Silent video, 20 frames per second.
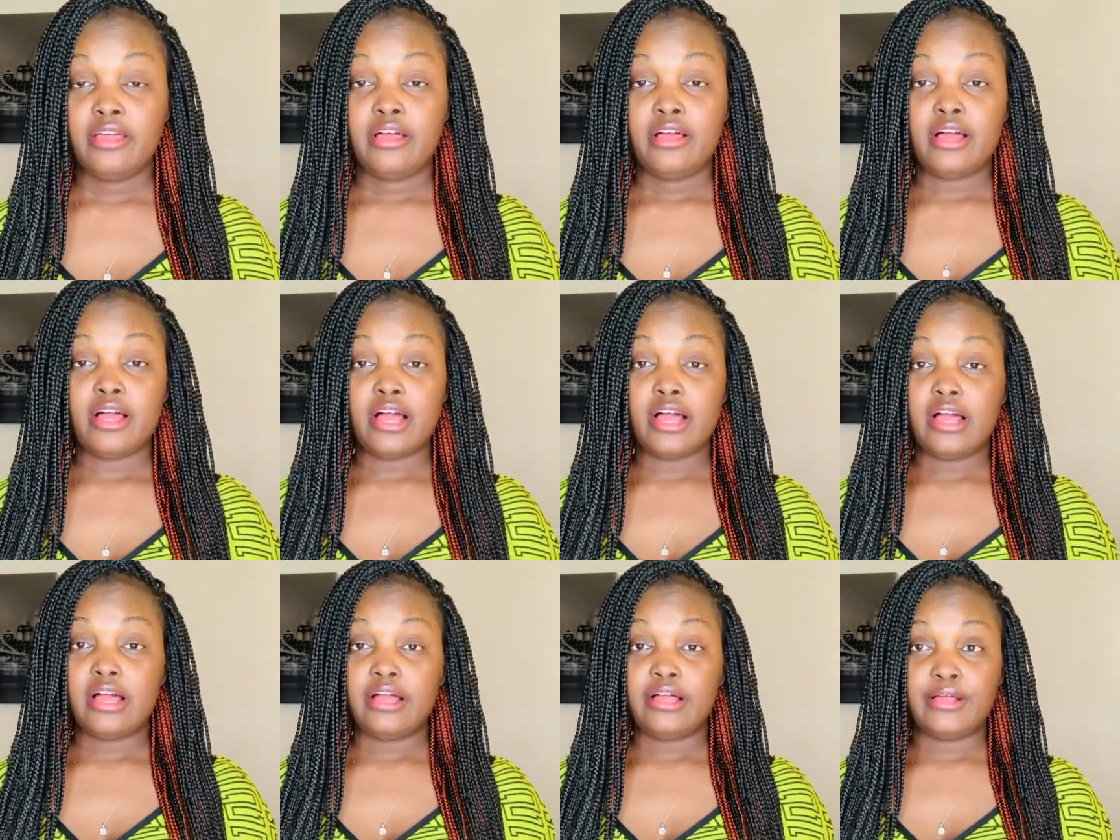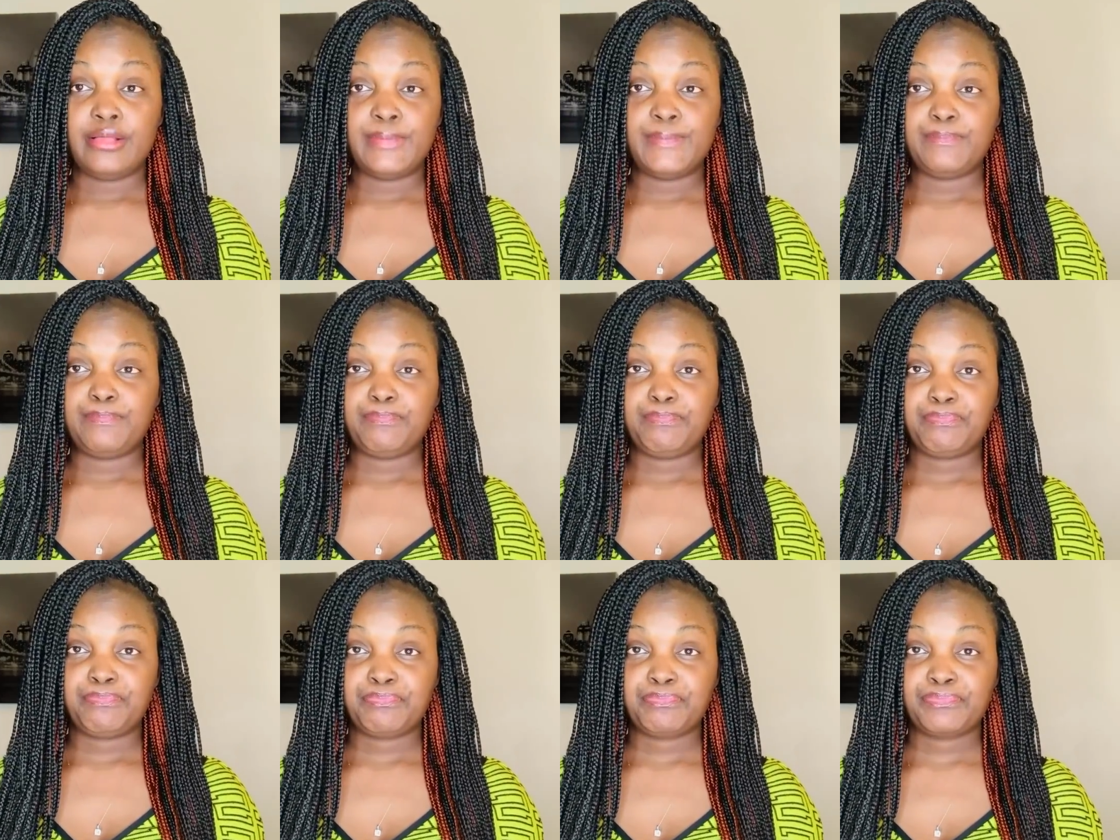Um,
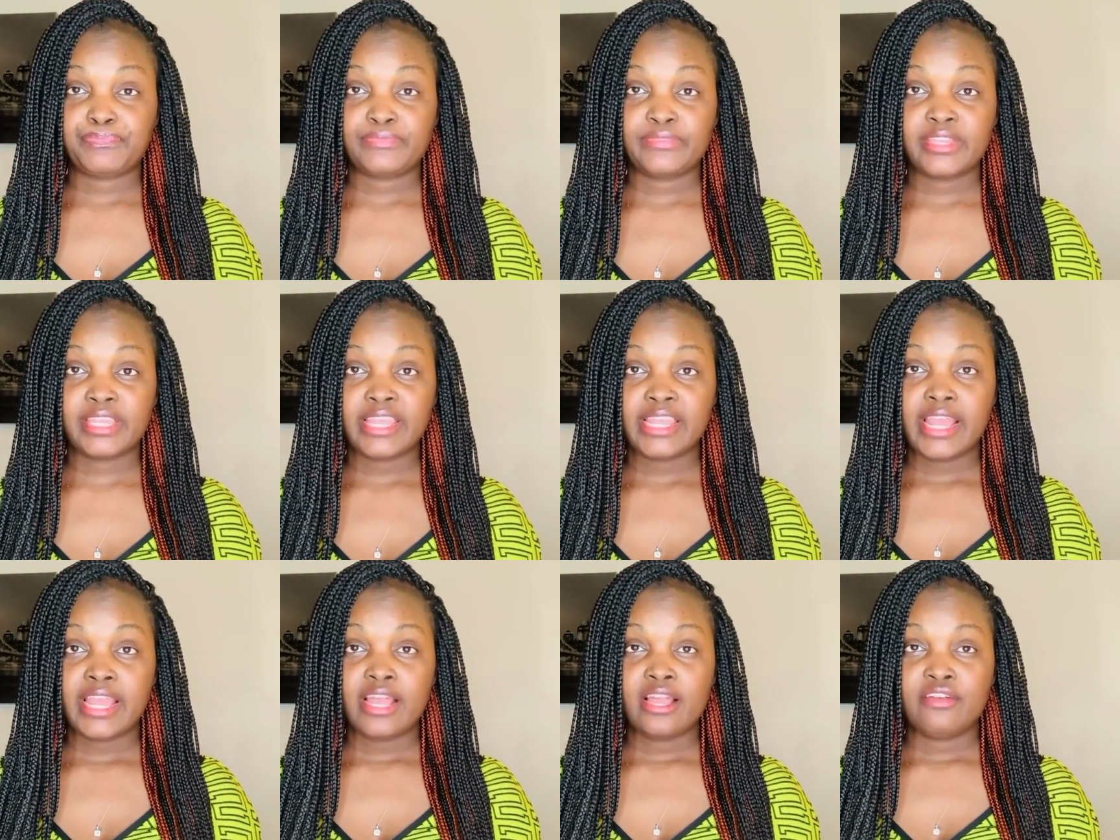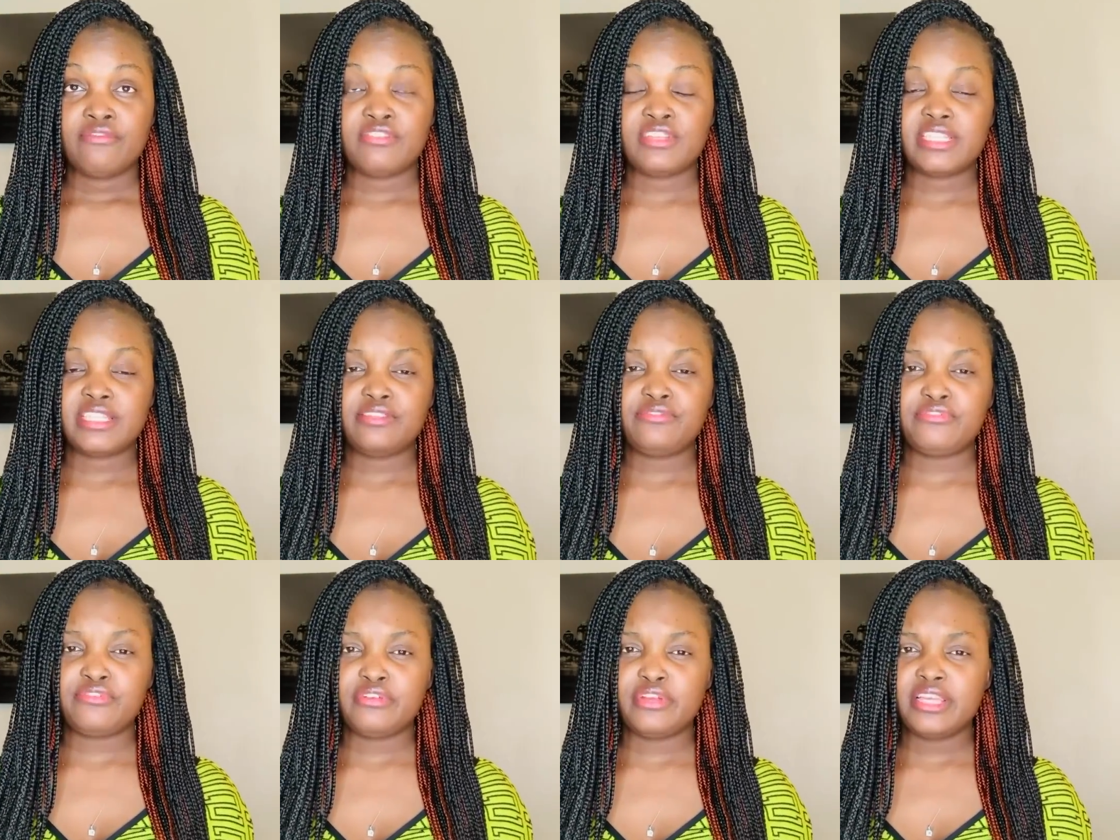the
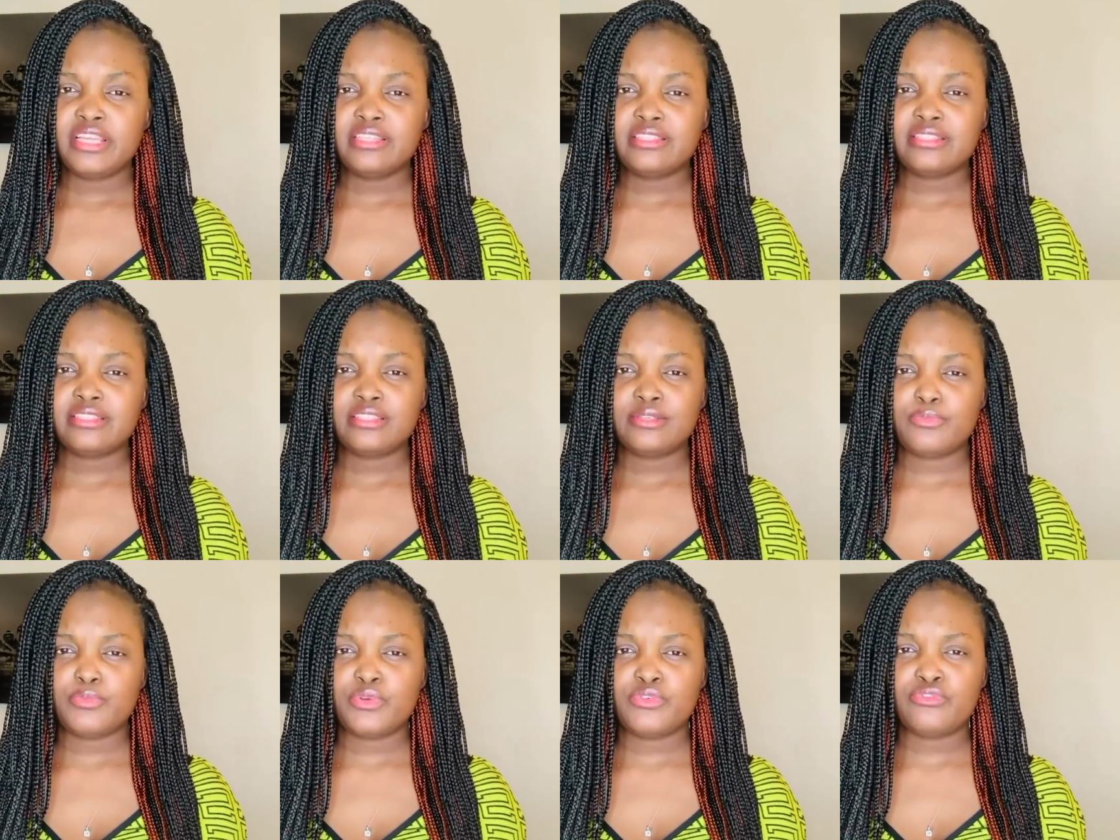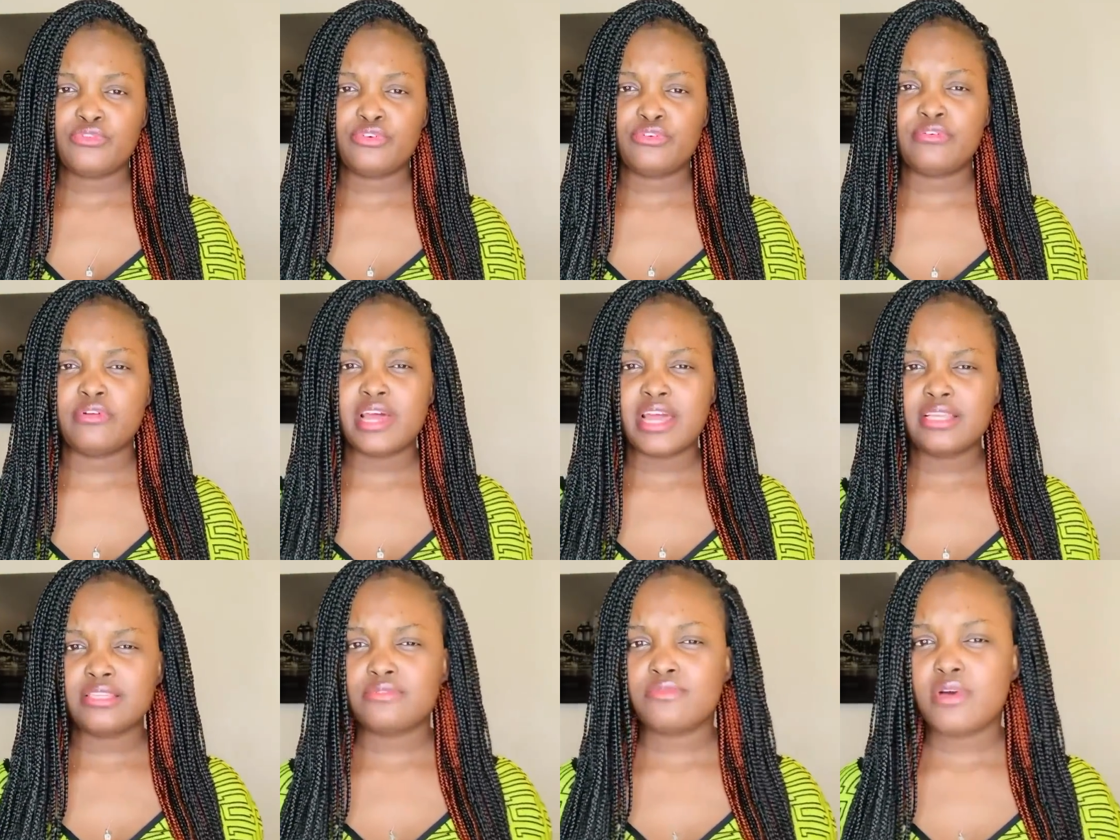difference with the
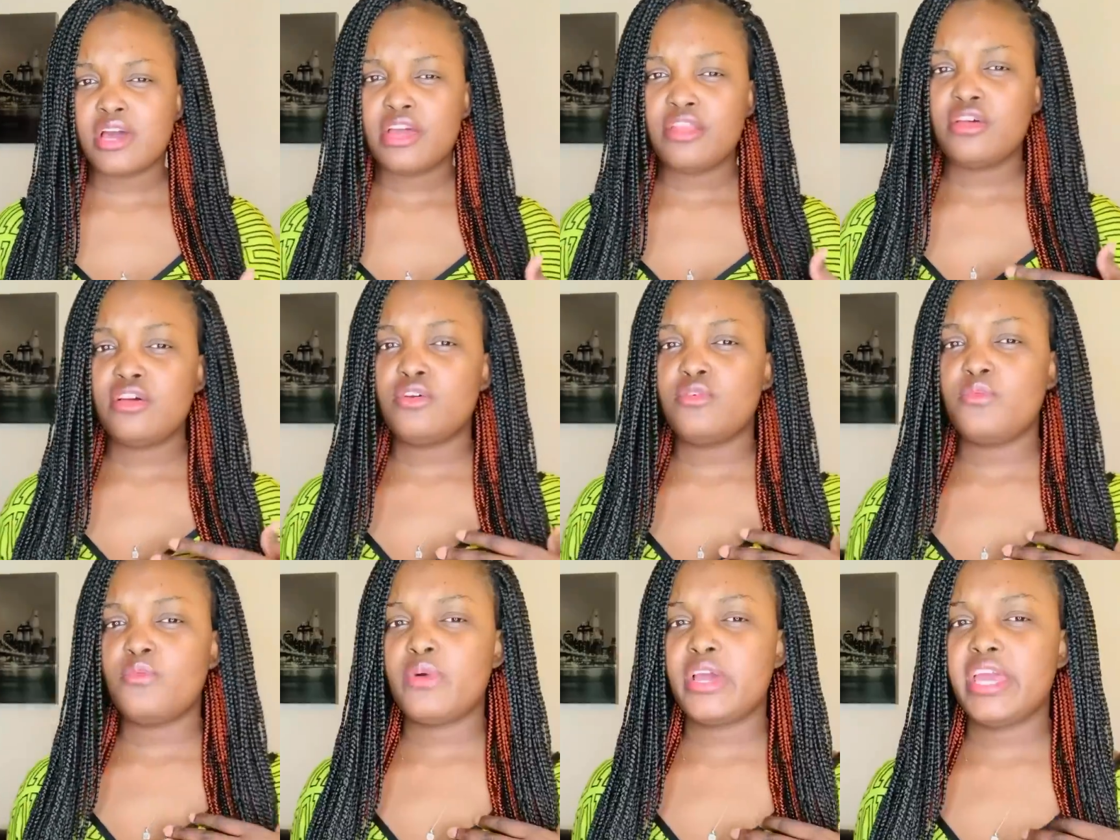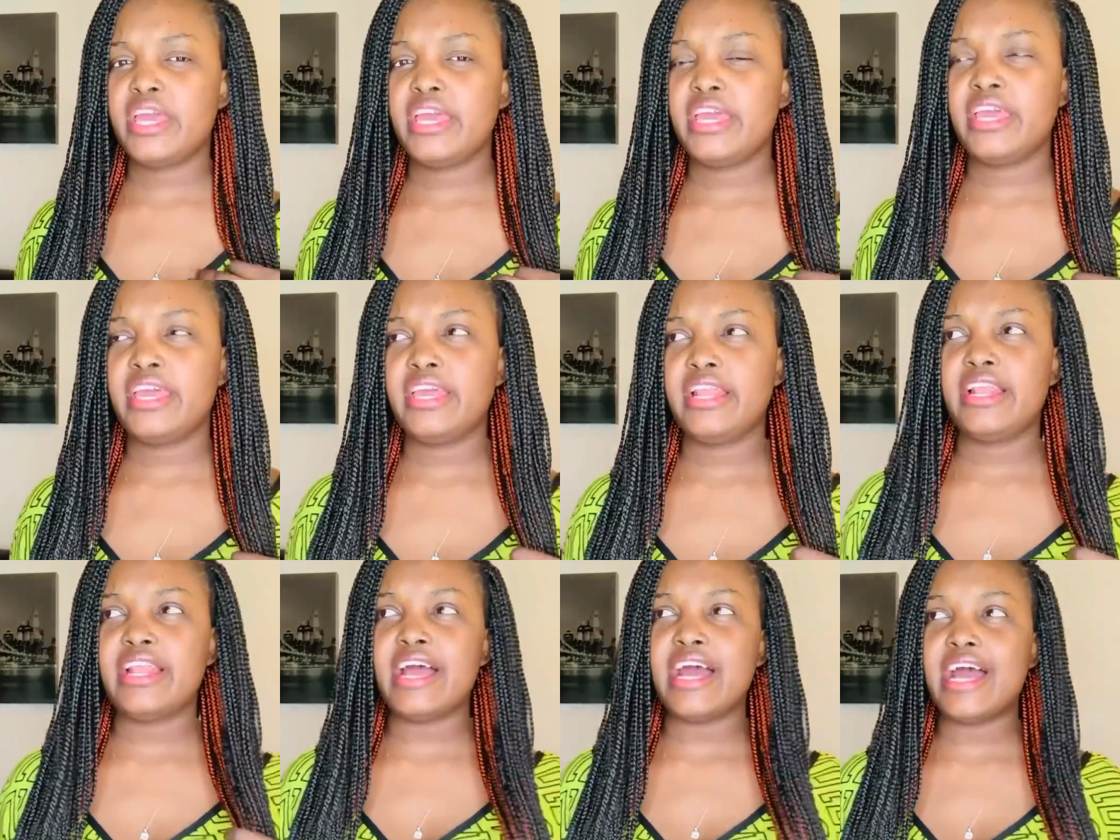rice water,
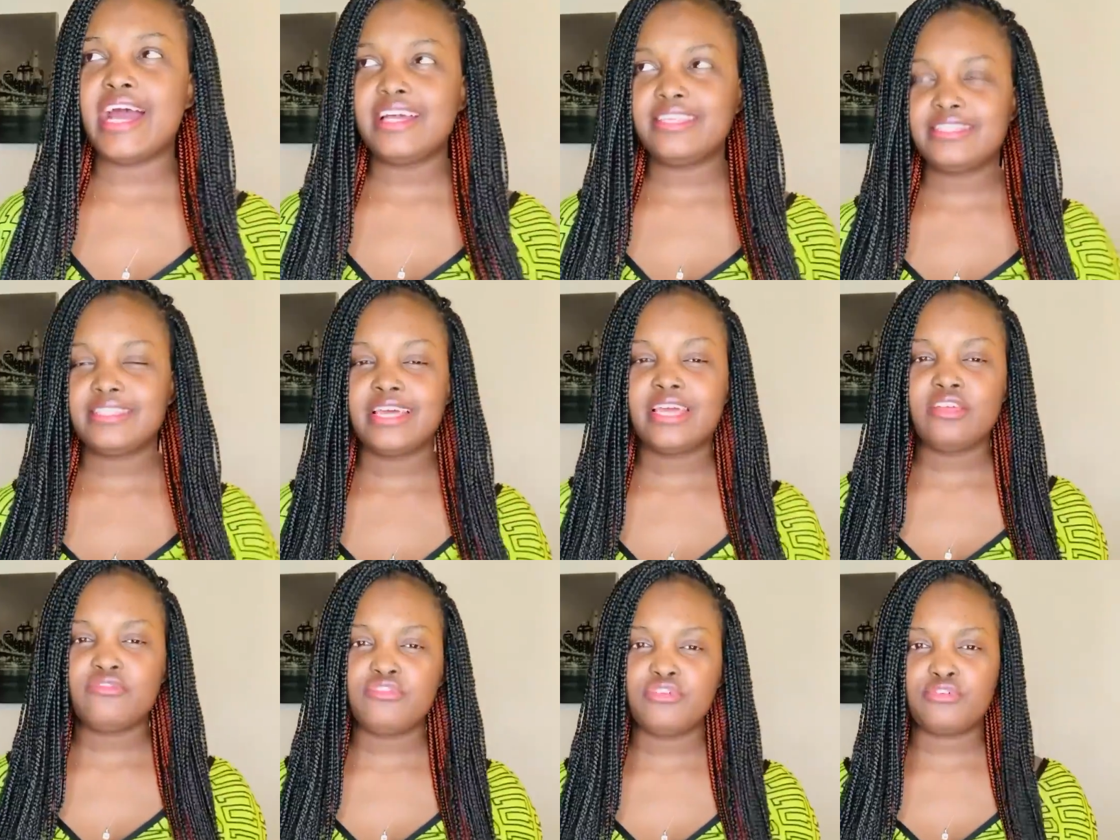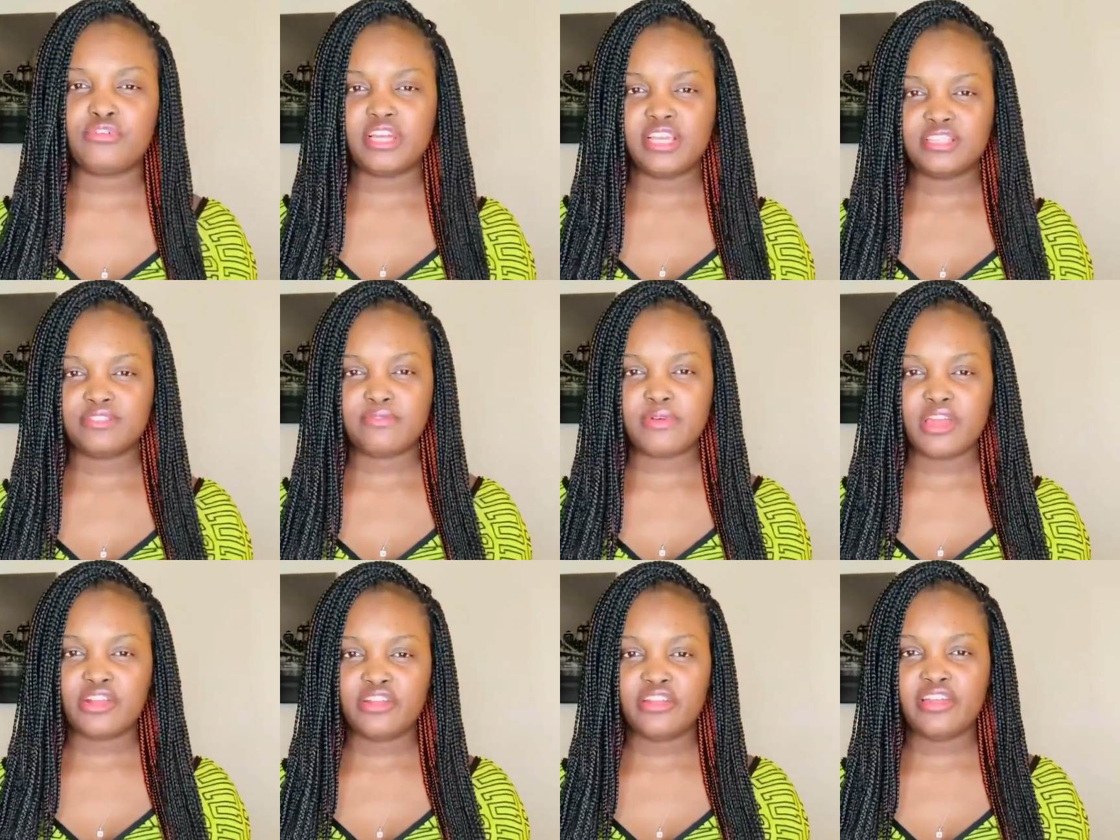when I started the rice
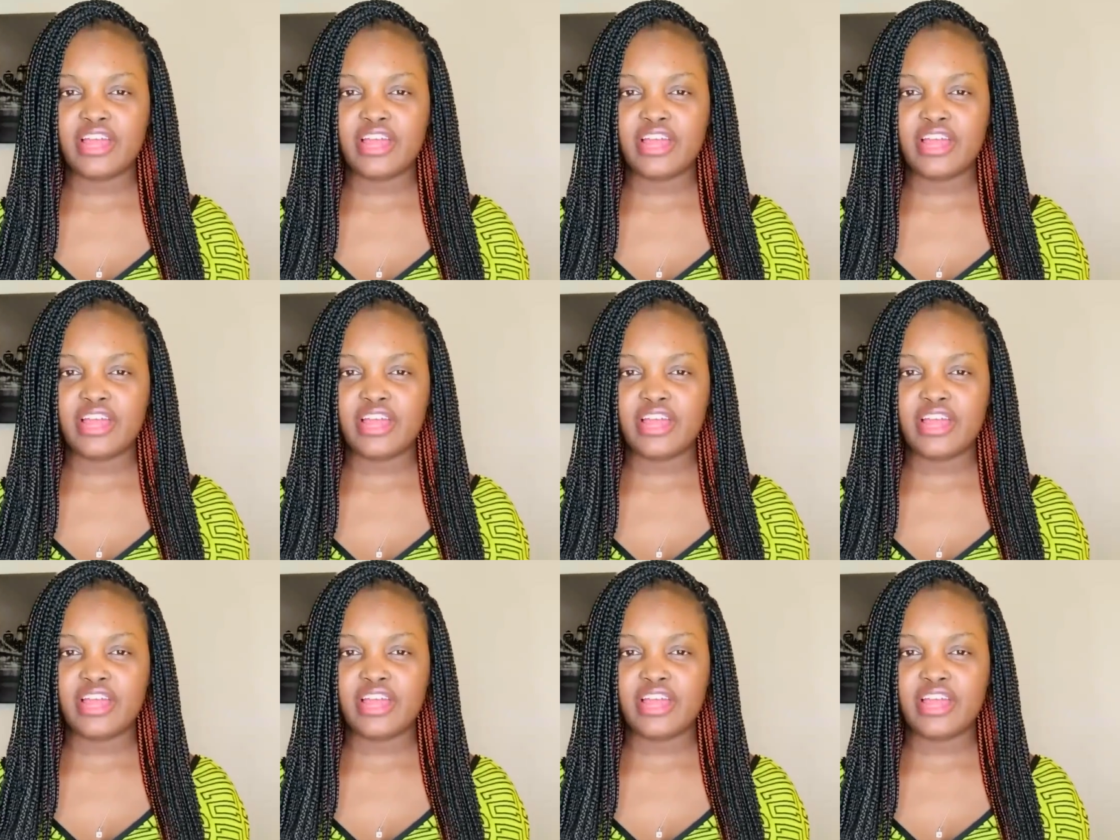water,